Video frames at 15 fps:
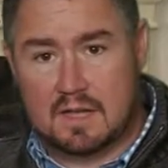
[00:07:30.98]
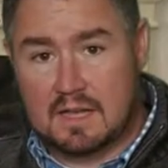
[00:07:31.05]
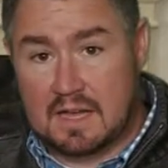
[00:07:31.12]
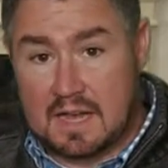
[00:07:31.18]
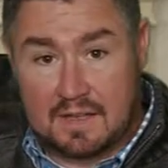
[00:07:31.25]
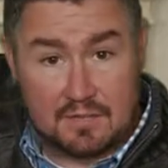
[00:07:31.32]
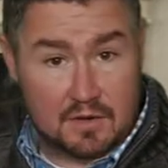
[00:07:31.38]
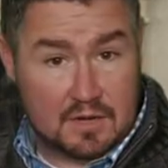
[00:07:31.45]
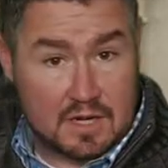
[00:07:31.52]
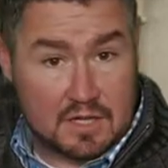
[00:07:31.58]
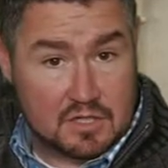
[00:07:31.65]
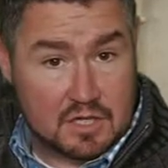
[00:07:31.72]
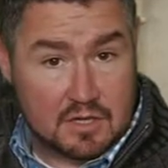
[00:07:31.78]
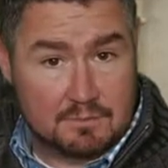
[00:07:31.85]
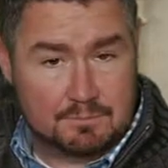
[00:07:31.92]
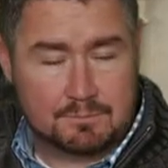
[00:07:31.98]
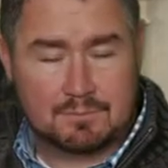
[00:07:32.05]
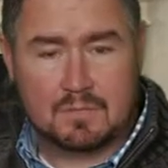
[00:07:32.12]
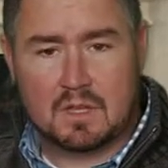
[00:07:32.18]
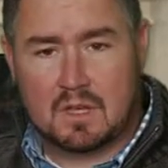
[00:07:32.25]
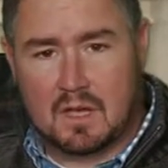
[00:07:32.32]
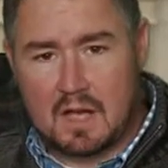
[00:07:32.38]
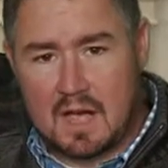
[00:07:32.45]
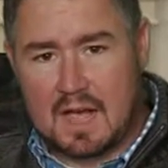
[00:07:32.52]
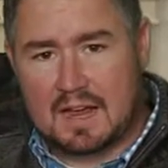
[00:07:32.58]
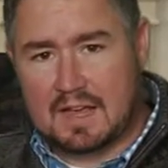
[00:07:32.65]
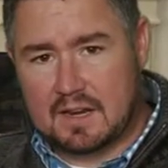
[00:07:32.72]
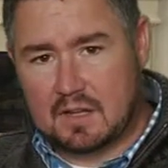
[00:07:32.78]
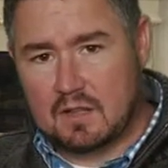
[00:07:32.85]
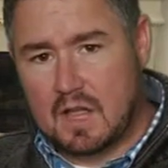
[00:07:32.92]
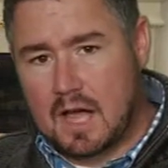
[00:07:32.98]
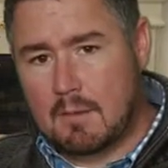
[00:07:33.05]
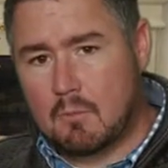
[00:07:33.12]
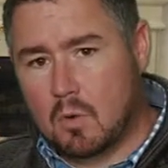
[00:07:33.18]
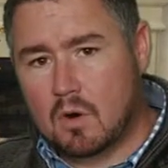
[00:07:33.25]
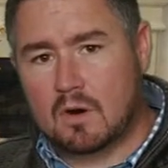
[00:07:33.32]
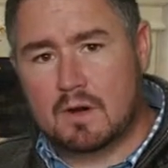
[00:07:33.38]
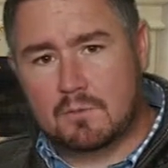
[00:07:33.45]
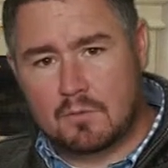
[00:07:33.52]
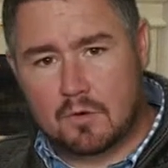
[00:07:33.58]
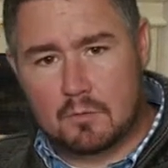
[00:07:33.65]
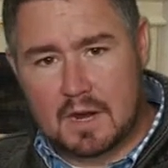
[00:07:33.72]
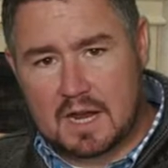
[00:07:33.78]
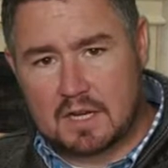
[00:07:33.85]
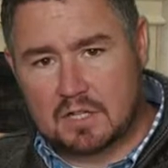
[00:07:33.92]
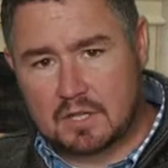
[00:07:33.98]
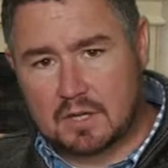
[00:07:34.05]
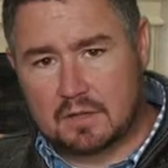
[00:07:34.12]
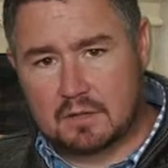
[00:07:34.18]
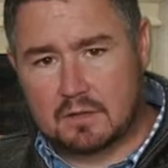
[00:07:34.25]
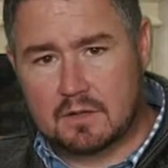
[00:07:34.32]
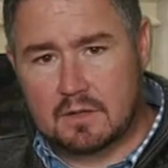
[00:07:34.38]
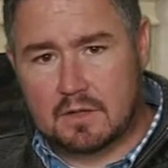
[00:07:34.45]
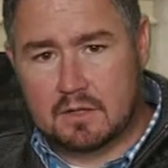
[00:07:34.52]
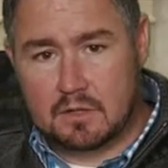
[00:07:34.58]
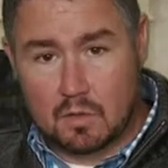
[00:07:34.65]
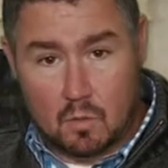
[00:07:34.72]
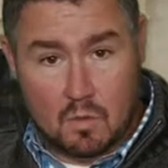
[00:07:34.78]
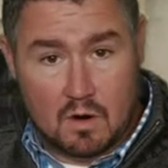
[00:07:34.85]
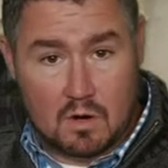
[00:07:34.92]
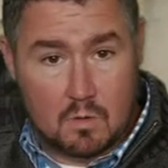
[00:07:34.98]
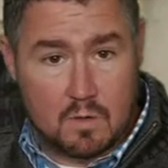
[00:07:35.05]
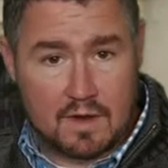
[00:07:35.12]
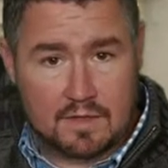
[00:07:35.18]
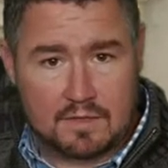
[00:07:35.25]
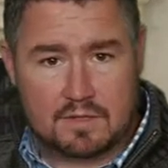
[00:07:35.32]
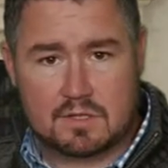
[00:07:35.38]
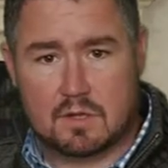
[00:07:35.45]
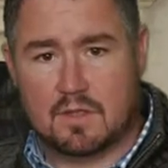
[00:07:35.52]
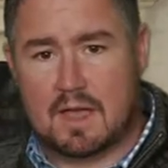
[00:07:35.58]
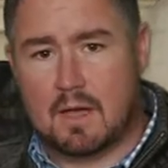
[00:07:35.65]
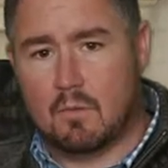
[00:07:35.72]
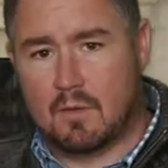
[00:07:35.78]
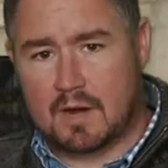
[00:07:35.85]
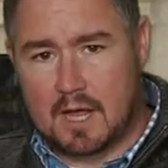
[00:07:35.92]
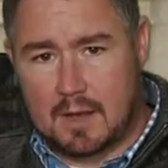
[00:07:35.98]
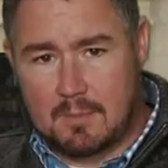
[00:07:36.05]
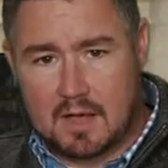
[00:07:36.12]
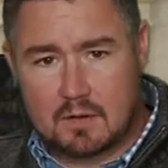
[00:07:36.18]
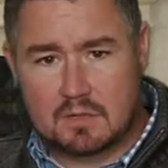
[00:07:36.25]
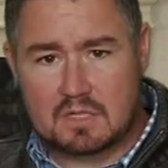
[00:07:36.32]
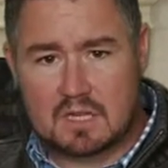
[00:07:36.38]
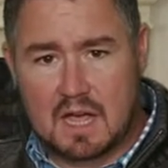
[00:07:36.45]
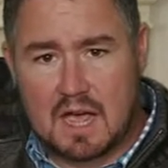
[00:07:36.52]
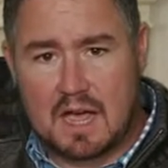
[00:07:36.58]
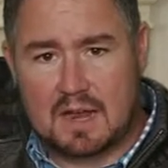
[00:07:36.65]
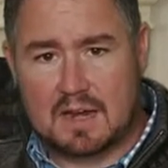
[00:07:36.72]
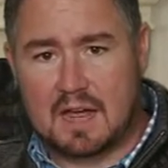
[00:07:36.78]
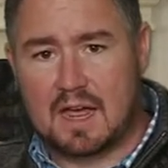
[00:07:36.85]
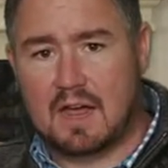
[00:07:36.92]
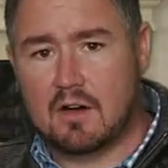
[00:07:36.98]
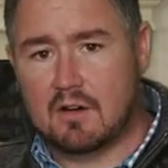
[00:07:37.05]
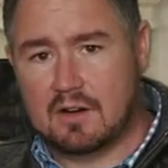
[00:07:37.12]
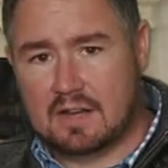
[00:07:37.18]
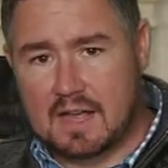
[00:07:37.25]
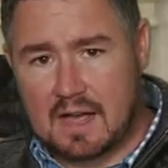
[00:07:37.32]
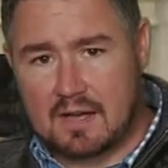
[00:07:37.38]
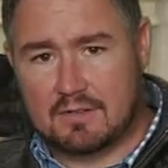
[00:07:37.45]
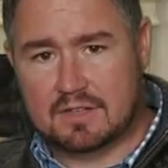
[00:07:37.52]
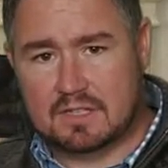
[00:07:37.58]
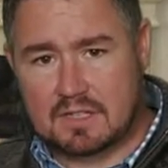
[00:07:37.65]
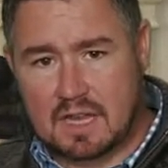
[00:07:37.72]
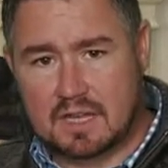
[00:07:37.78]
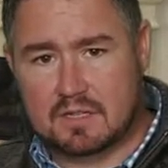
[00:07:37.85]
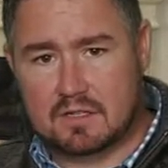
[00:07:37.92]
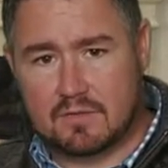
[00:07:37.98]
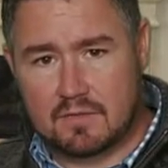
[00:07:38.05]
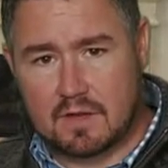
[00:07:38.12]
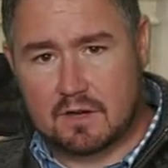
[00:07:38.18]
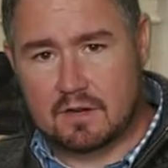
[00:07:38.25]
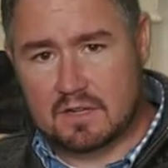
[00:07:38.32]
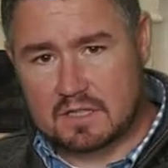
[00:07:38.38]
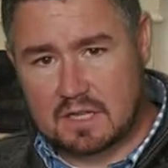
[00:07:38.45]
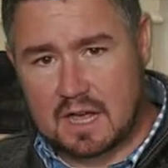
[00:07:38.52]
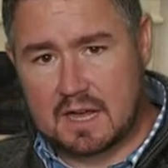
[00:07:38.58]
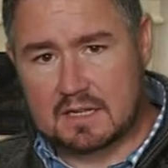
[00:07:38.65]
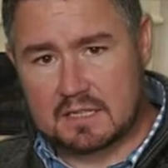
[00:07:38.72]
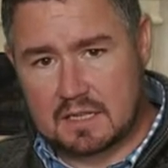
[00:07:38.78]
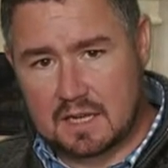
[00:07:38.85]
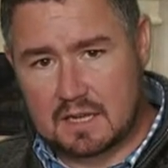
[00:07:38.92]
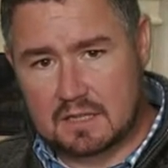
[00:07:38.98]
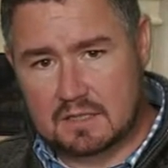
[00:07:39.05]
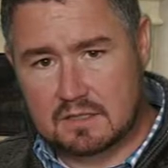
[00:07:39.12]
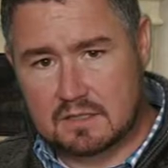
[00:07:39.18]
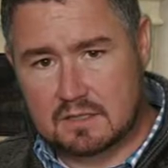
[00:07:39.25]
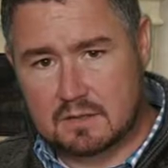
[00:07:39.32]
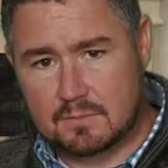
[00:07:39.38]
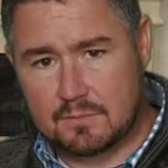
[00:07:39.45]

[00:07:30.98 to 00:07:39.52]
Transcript: and their kitchen, I get a lot more information to work with so that when I'm outside, I already have a sense of their design tastes.